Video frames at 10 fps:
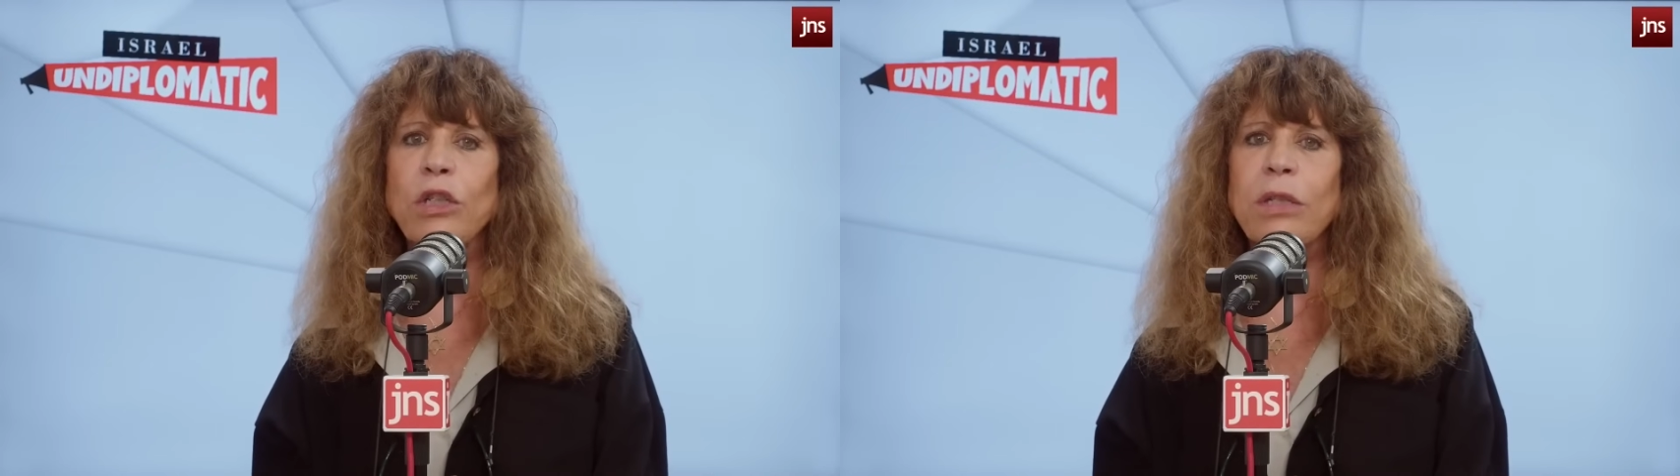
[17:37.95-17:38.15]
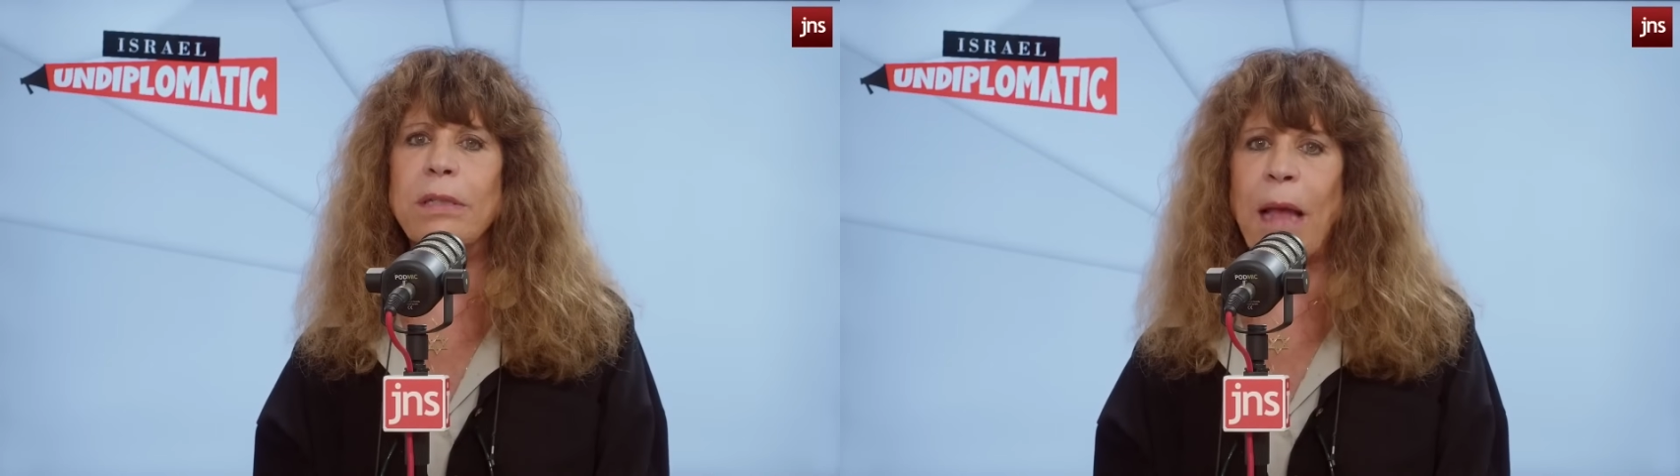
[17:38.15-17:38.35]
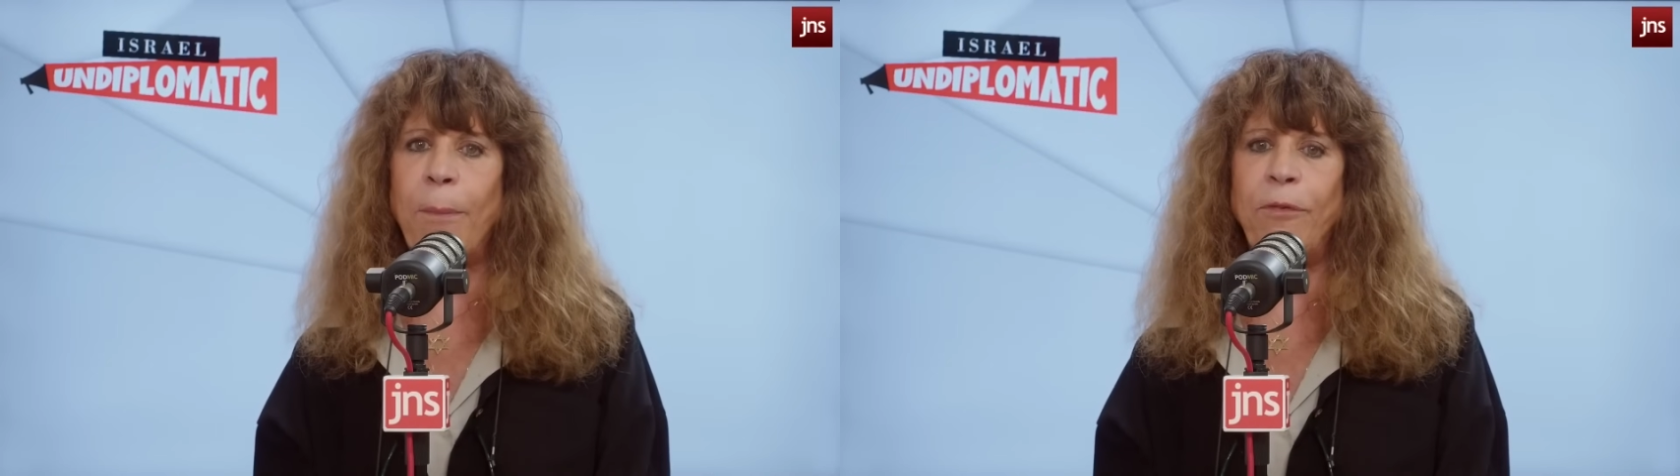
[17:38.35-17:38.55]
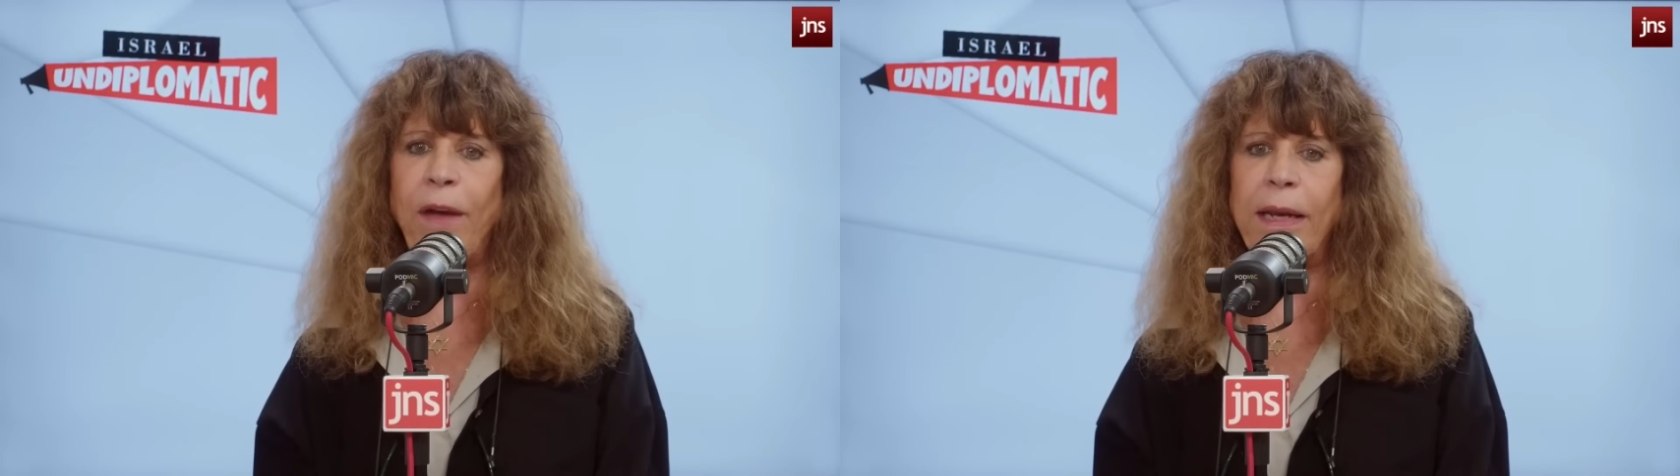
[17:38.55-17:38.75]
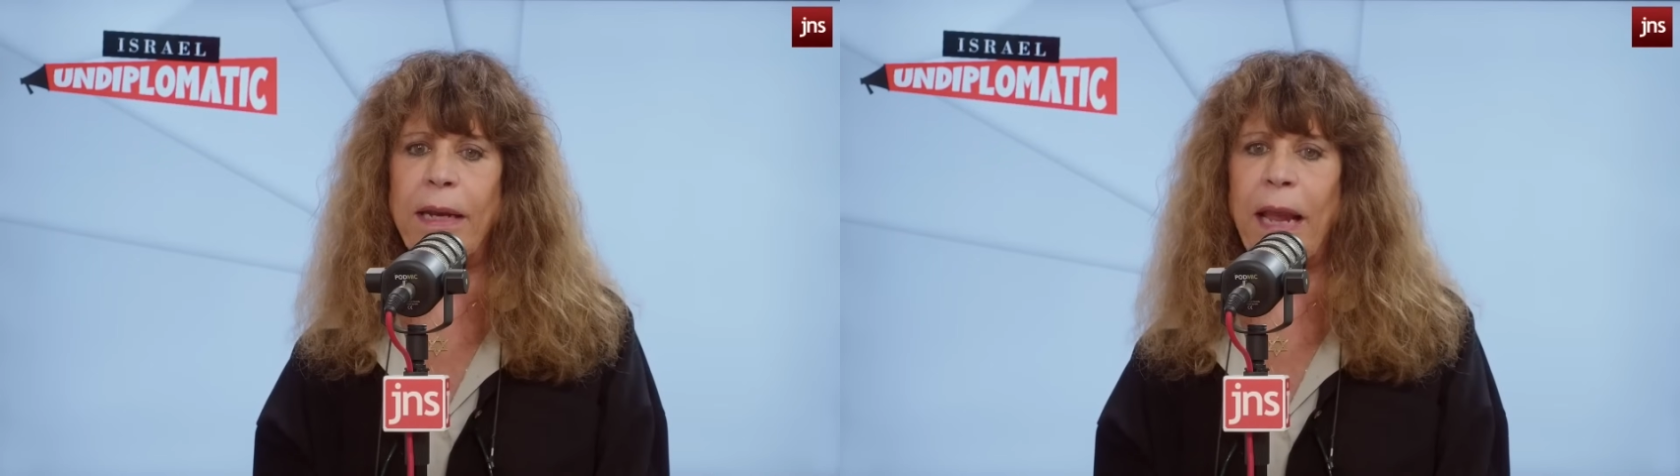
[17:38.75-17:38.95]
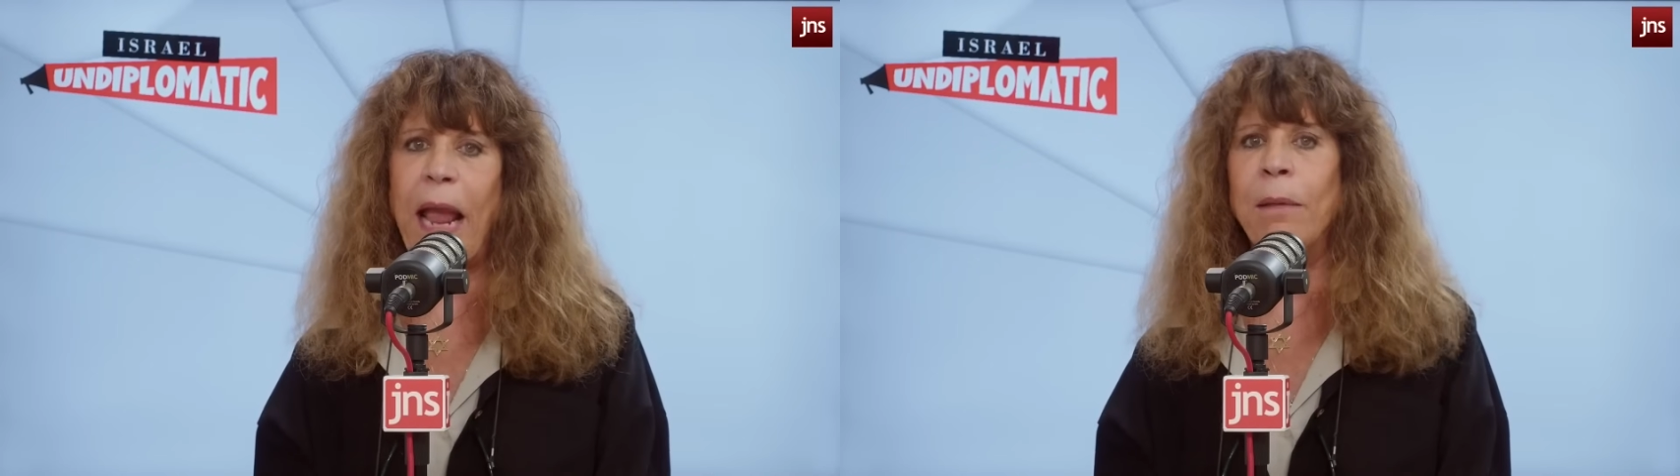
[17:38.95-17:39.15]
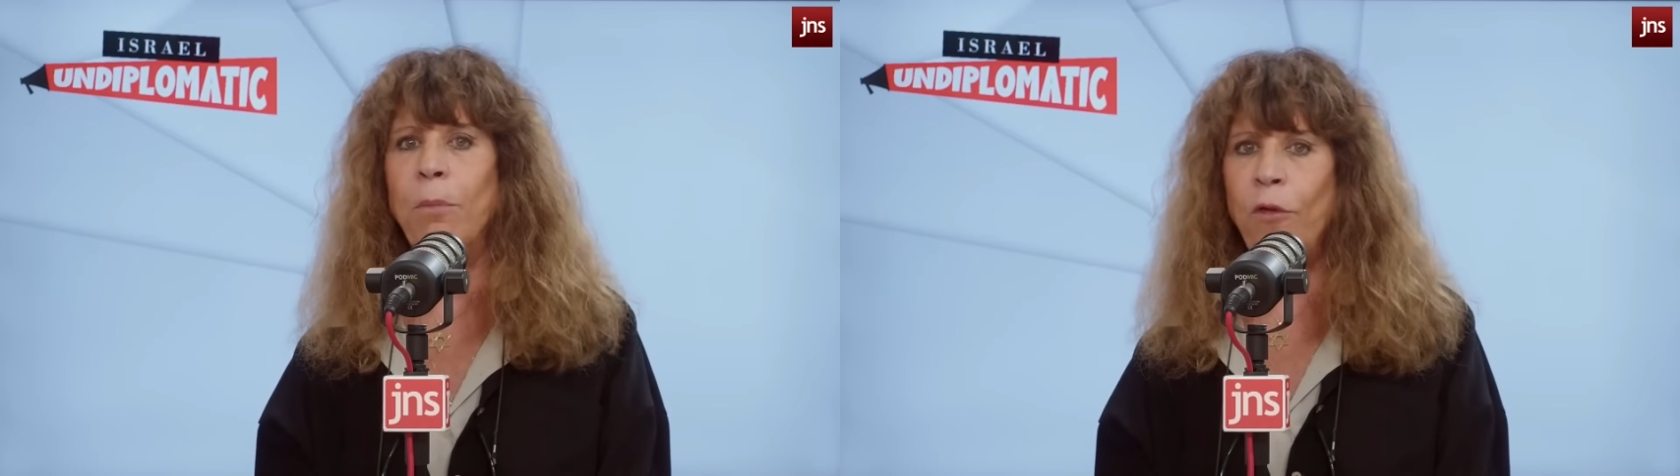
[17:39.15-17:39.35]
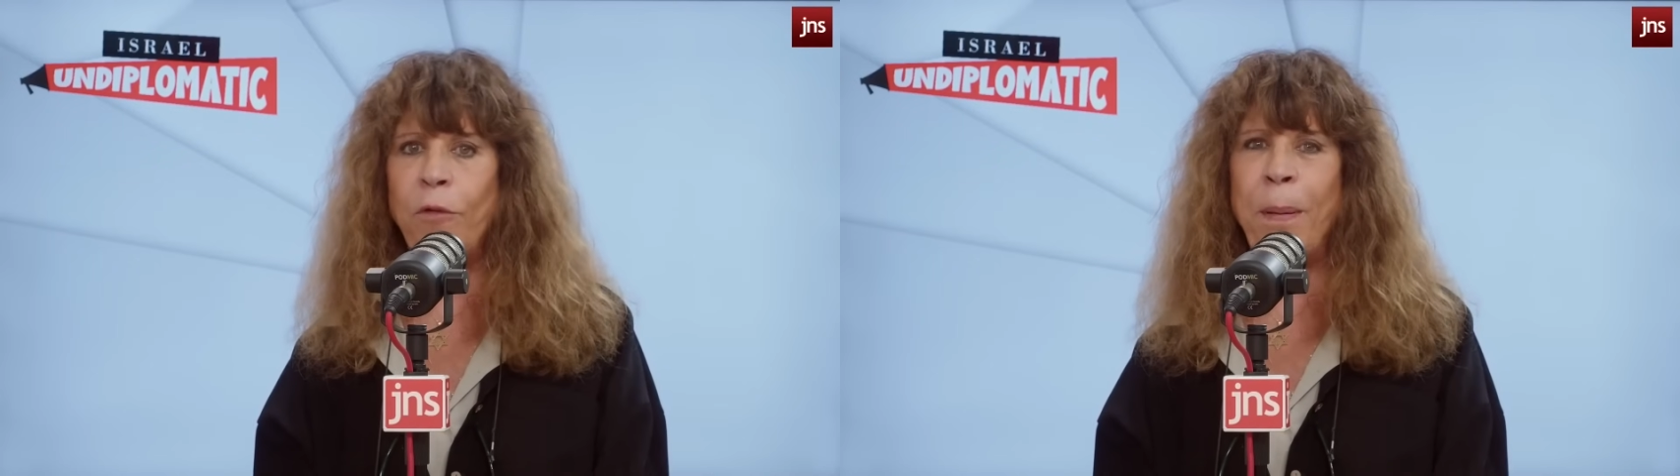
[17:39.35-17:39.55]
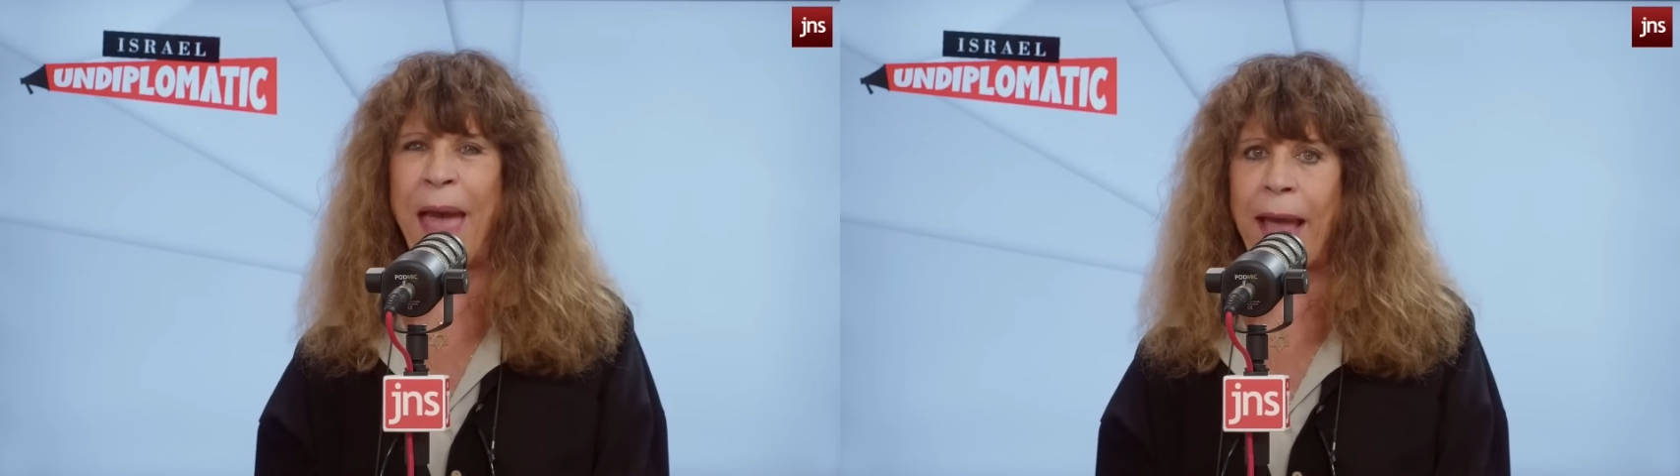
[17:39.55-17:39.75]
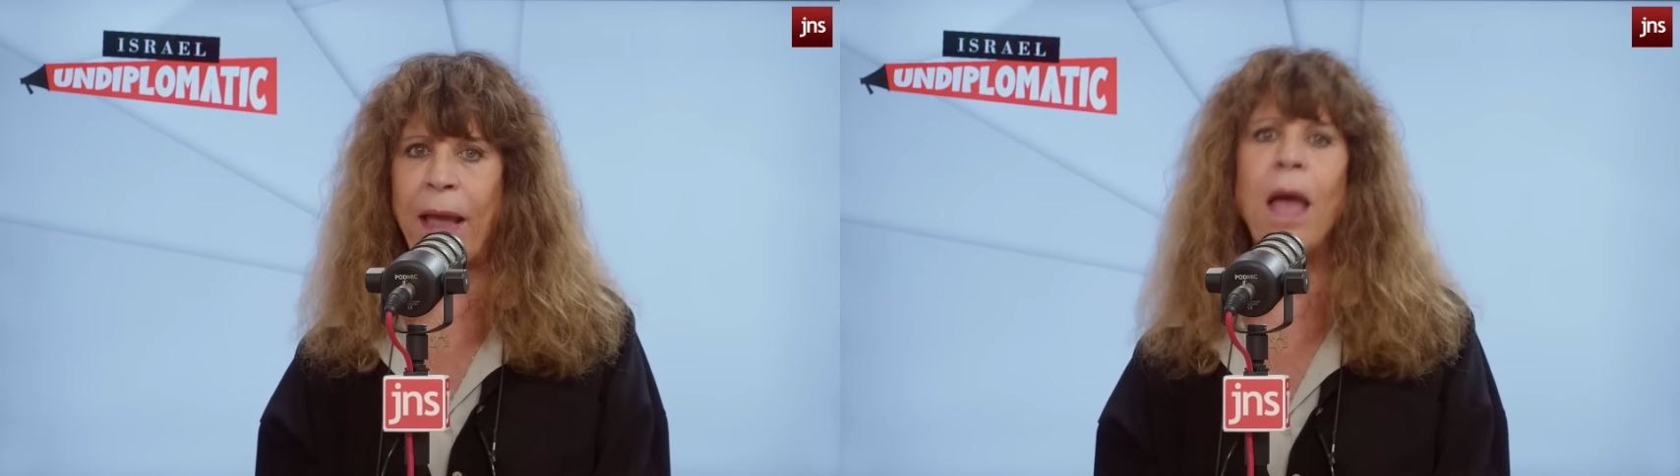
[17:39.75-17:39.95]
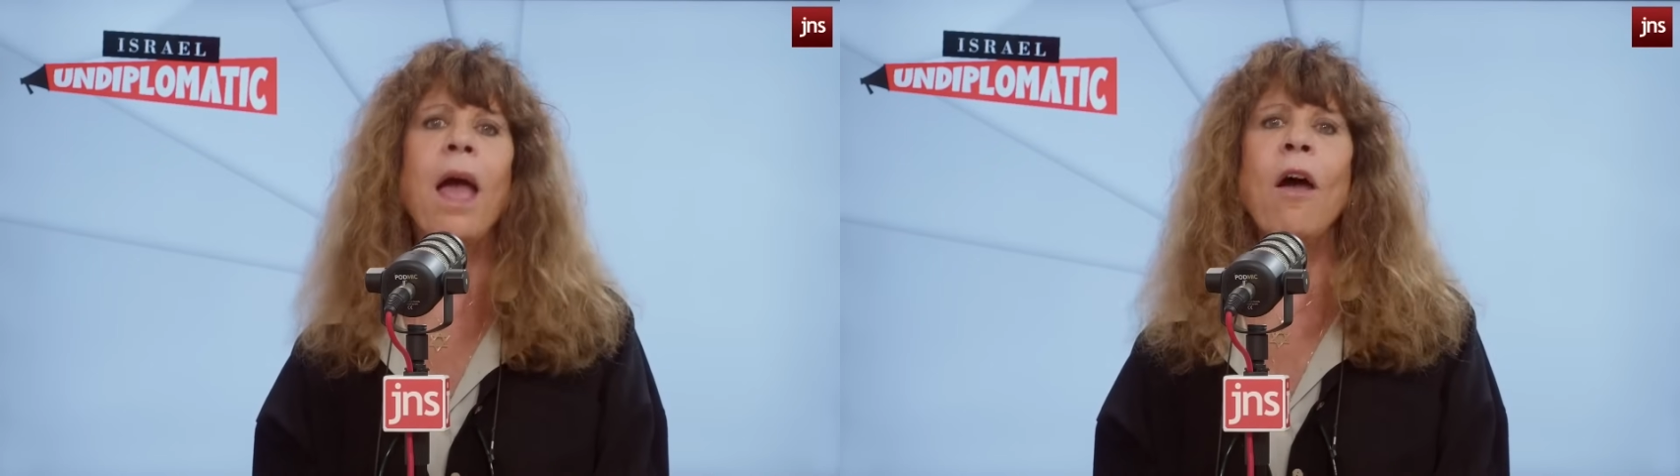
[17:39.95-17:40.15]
to stop fighting and move back